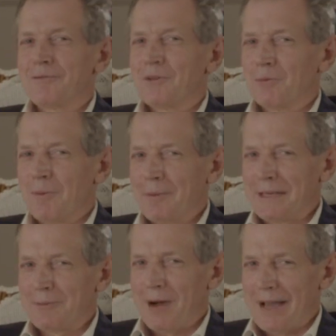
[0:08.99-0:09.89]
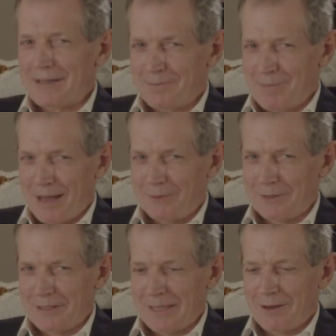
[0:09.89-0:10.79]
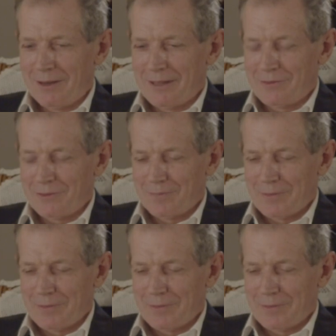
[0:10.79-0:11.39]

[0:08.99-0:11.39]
The Woman in White by Wilkie Collins.